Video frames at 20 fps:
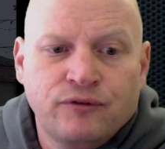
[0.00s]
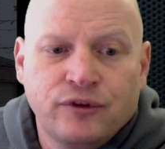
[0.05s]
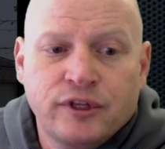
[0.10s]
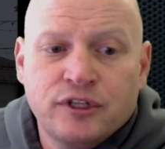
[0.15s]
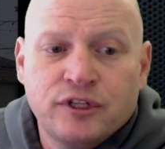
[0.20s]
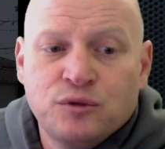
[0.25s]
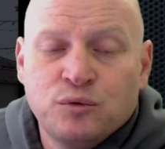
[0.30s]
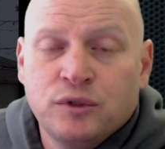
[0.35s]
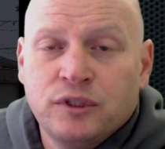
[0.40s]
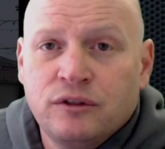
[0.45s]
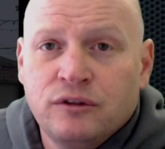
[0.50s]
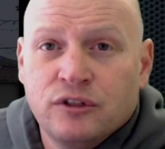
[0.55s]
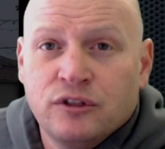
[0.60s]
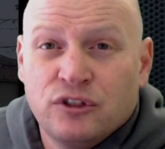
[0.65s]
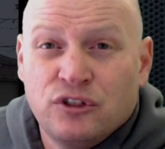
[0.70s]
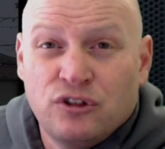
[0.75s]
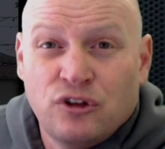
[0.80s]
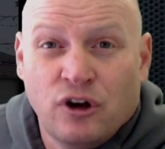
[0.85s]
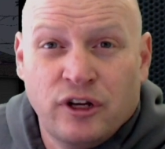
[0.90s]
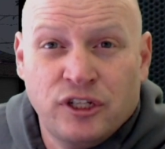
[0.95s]
For this one,
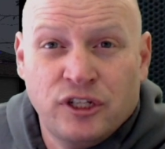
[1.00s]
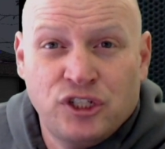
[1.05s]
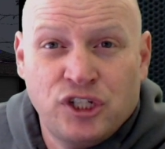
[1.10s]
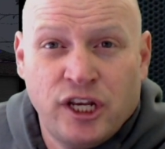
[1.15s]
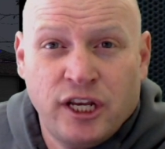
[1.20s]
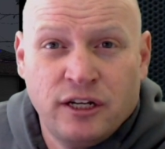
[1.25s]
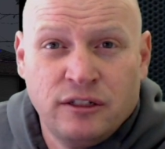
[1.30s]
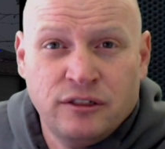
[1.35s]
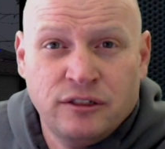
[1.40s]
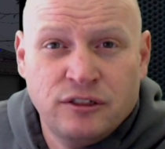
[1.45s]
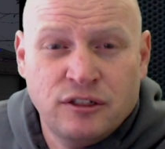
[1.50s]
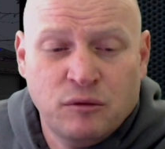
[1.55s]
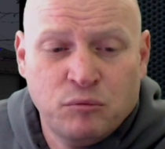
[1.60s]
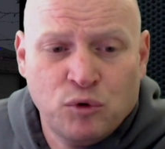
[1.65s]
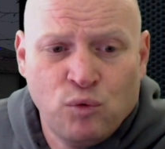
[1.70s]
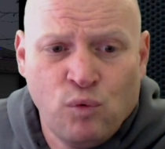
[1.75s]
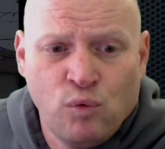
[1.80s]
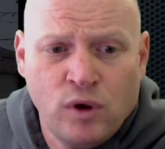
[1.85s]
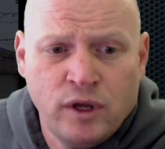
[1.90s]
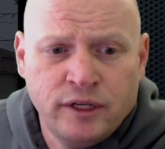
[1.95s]
the starting channel is
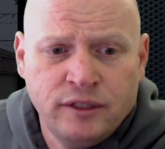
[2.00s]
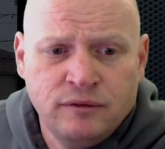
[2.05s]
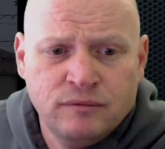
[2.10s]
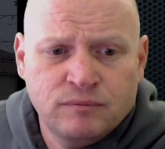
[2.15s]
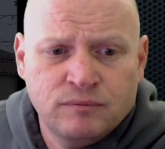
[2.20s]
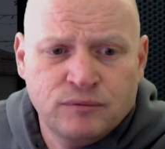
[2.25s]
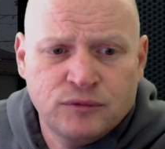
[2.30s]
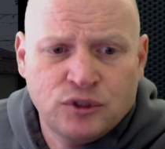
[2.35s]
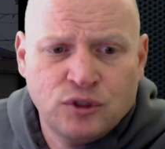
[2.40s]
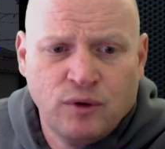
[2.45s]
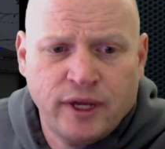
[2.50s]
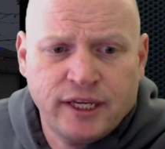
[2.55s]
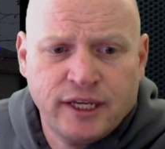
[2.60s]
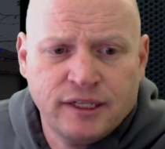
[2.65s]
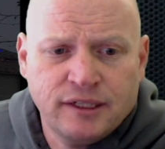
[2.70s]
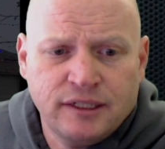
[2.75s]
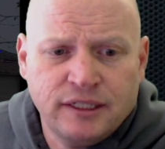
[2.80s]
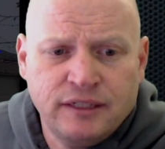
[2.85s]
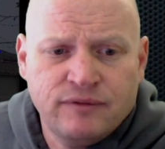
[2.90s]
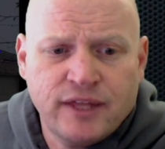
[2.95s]
number one, so I
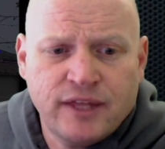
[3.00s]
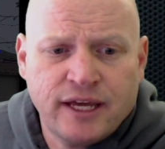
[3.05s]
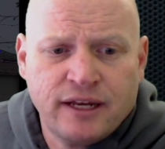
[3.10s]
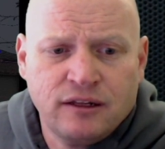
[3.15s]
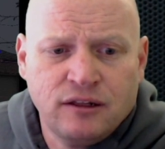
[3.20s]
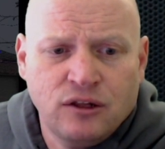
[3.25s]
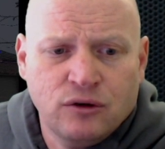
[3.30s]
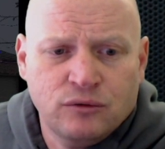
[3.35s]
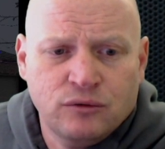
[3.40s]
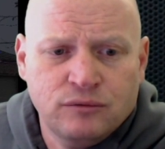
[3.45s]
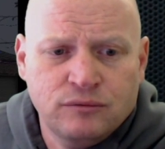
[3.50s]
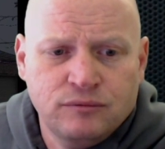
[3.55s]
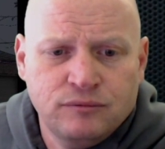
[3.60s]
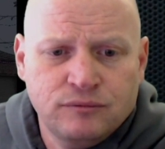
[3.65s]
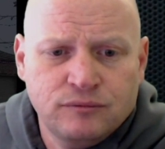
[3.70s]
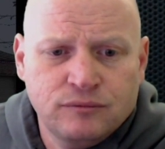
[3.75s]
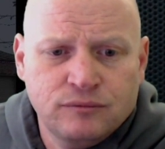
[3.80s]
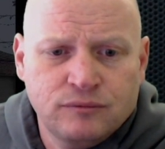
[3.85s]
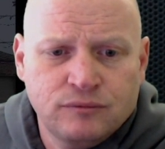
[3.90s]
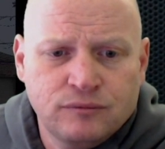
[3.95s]
can leave that alone.
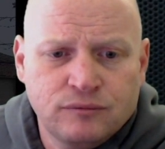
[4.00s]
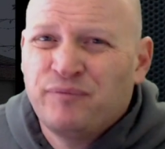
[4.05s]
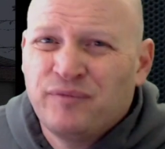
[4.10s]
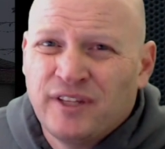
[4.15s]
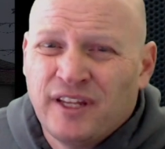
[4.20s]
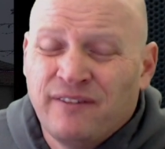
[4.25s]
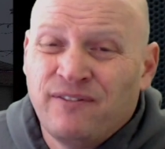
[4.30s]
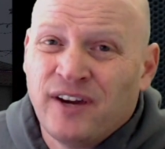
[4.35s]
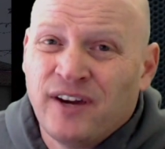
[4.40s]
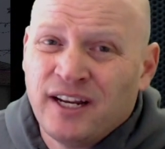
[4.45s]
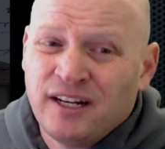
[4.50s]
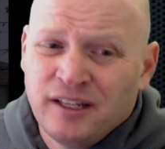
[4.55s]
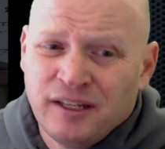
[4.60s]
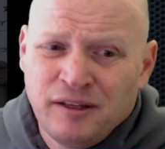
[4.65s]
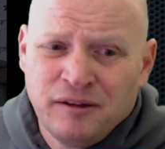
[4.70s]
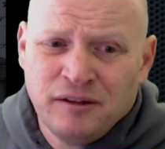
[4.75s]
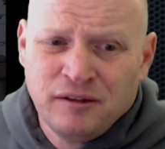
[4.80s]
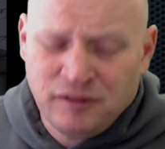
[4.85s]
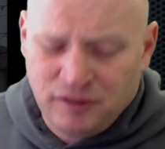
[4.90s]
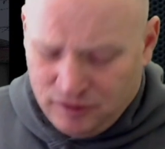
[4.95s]
And
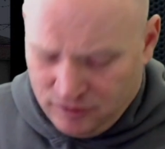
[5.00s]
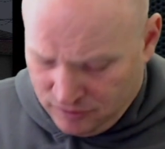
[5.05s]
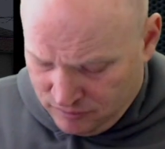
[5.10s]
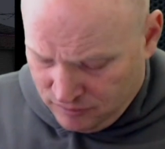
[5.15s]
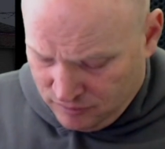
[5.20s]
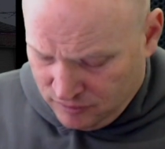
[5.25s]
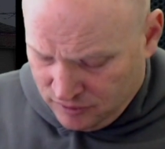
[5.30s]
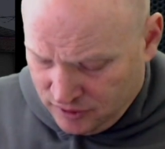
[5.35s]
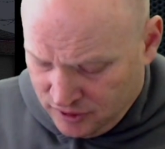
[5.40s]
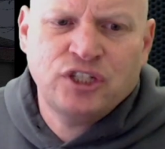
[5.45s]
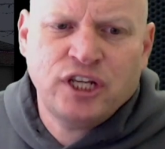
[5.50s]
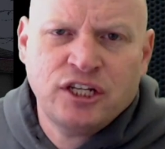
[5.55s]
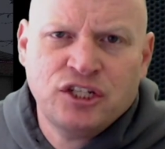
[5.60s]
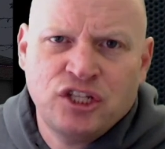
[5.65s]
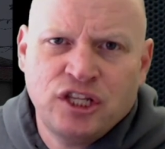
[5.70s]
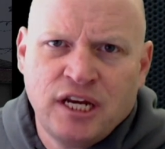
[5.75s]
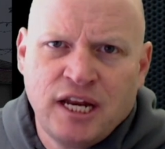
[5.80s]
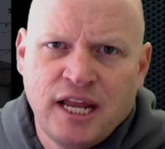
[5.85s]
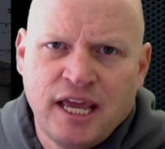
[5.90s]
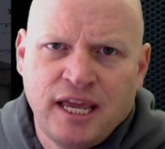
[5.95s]
finally,
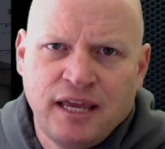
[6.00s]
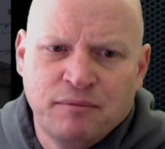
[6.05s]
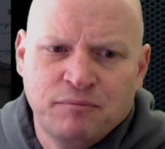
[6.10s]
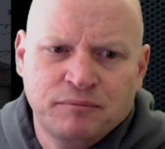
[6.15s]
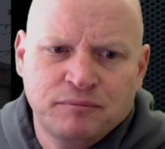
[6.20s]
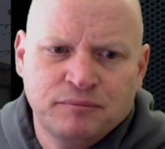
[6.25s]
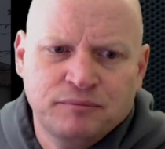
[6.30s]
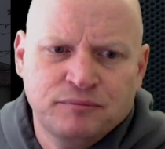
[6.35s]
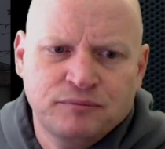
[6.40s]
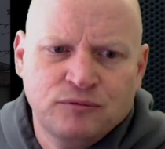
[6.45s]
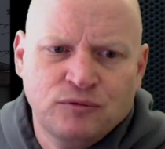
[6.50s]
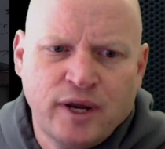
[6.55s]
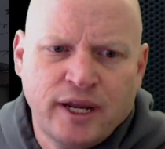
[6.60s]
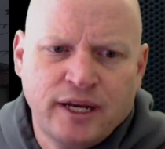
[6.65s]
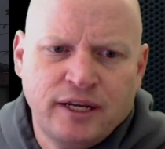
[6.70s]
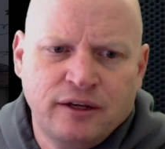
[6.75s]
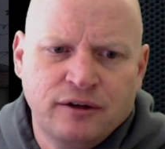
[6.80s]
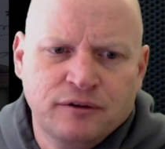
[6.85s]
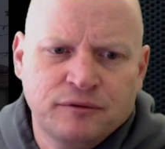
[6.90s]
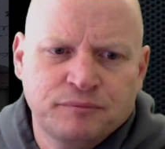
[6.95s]
change the name
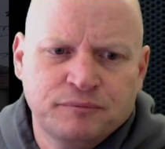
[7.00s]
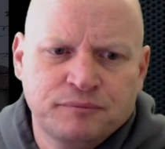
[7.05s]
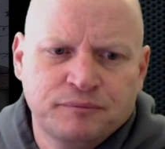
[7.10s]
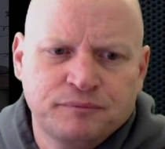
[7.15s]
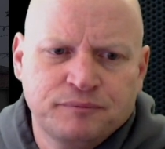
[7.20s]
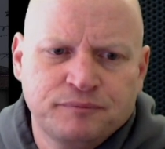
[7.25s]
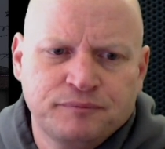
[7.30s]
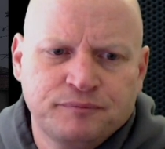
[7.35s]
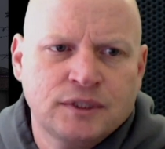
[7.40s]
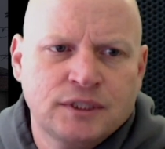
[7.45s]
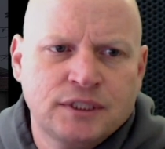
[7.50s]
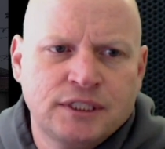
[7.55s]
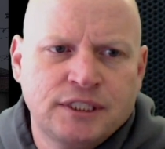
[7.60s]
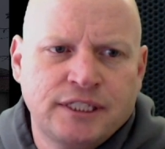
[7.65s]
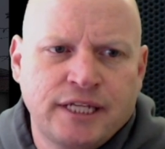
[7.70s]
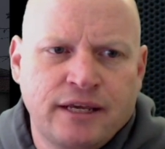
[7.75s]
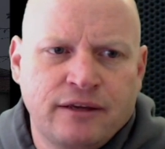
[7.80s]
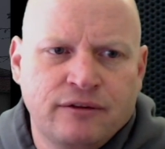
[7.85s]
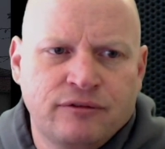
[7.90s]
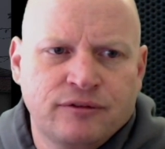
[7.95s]
right here.
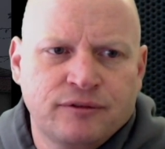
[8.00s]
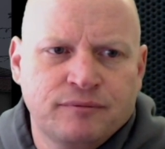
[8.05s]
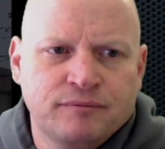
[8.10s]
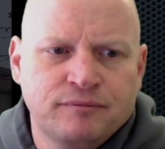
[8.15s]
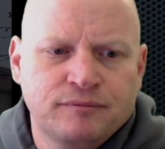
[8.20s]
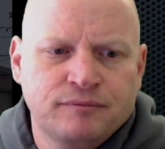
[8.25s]
Save.